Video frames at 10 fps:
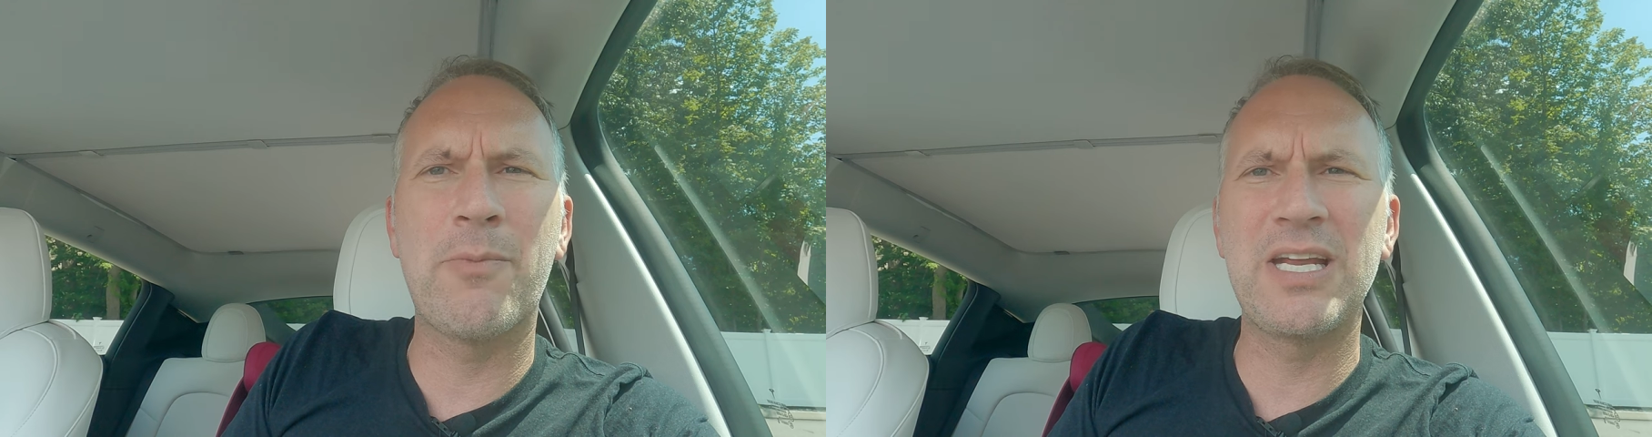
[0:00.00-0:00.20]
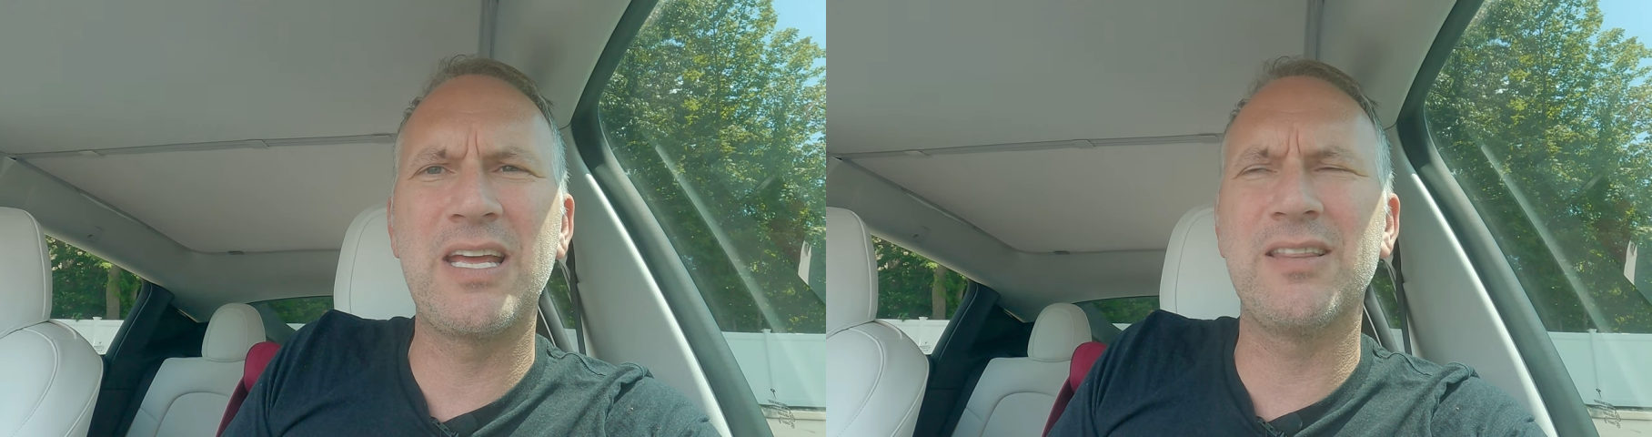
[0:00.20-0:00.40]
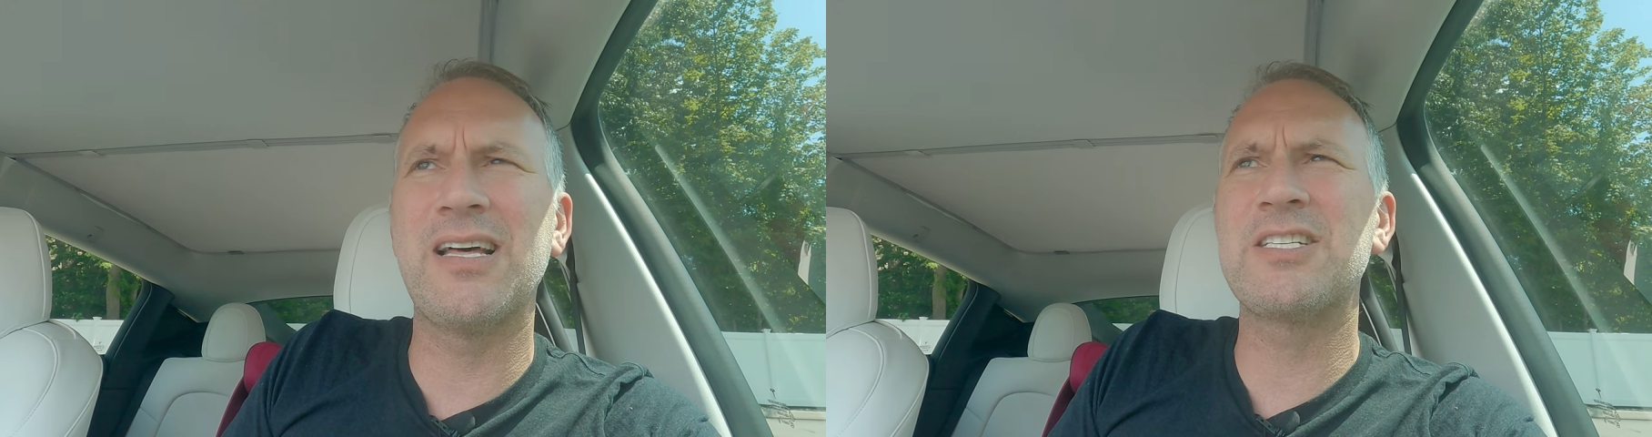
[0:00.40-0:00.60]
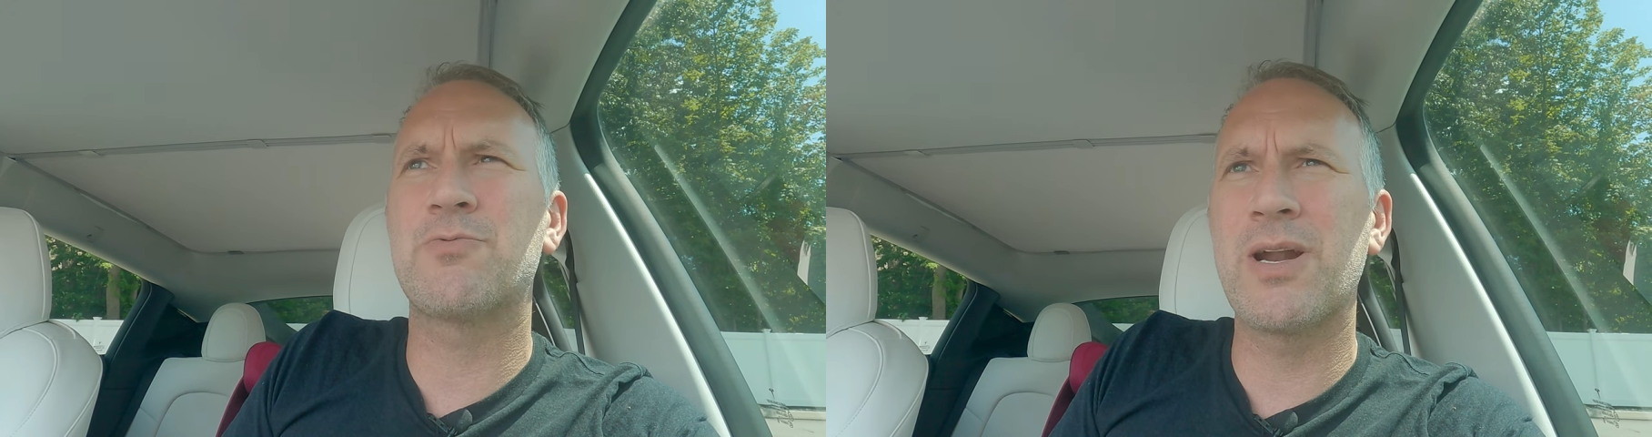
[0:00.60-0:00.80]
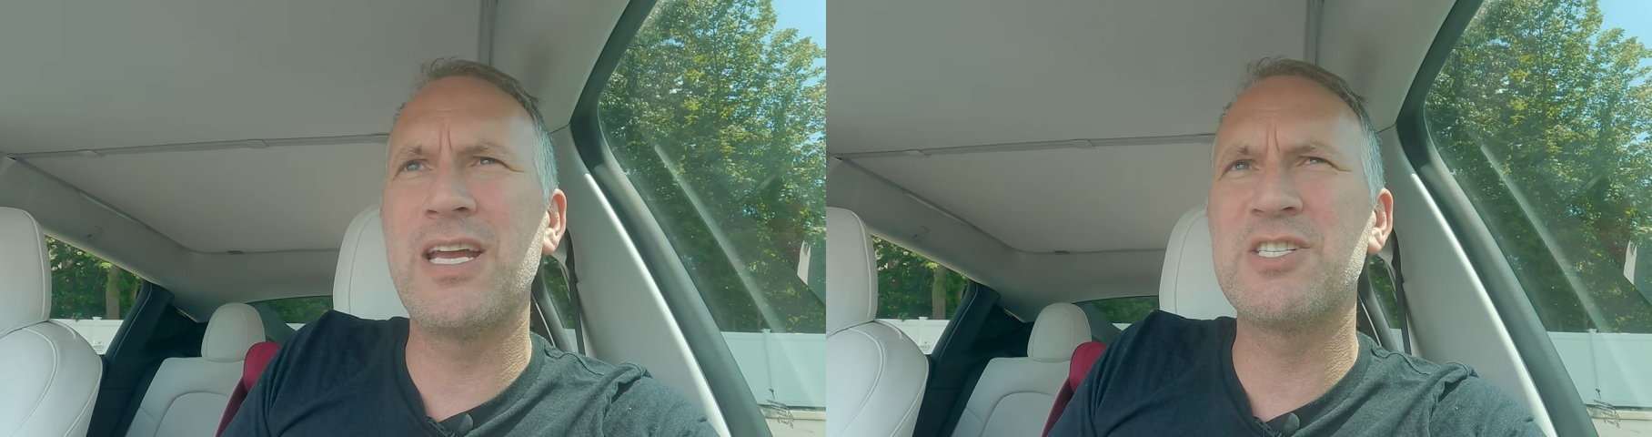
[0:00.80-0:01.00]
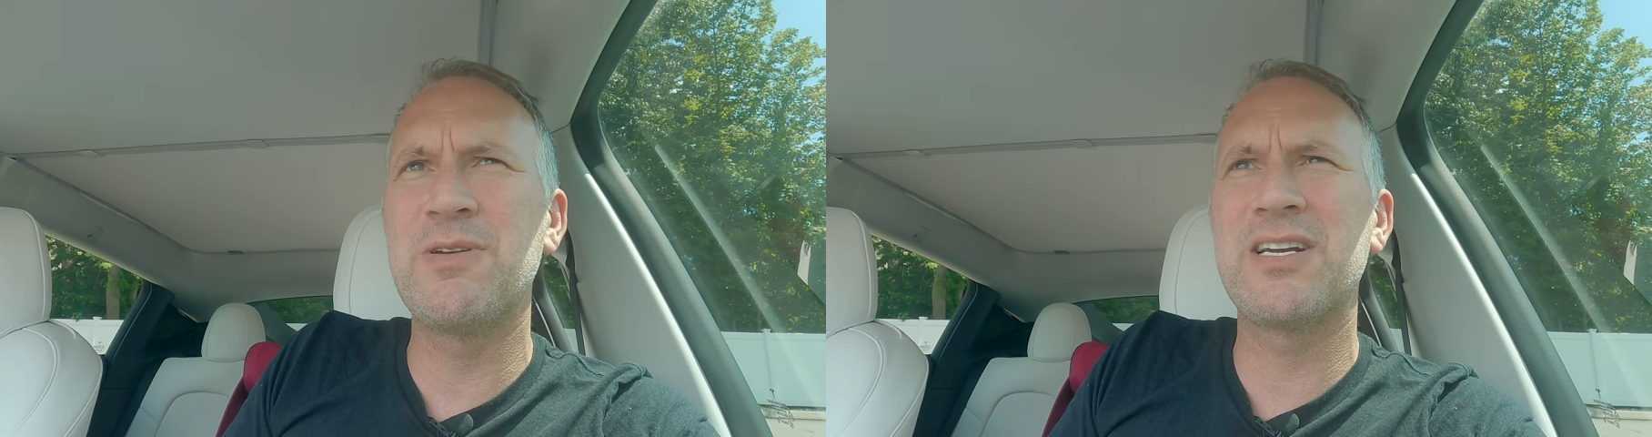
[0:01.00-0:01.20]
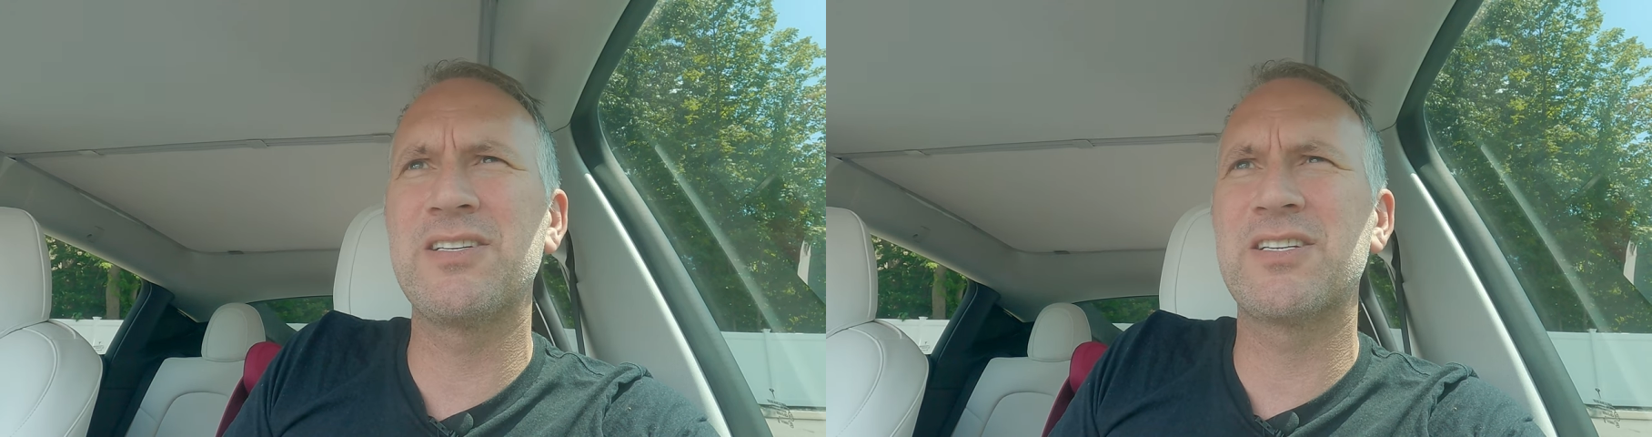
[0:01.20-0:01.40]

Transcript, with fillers: I'm going to get less range because